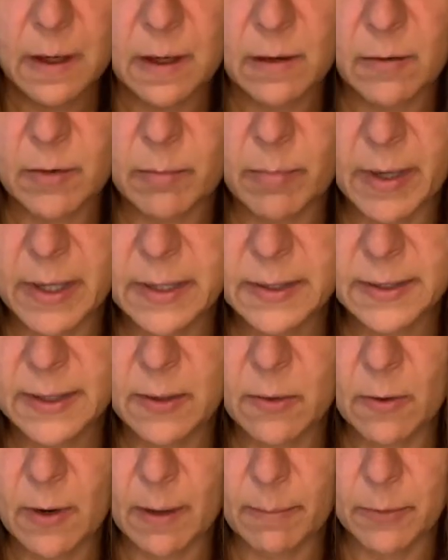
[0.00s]
Everybody
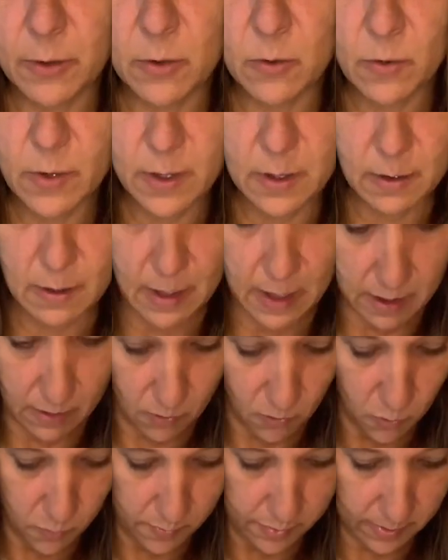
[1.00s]
see what I'm doing, I
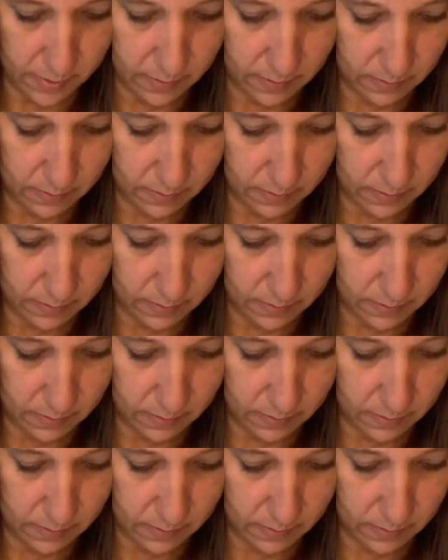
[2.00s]
hope.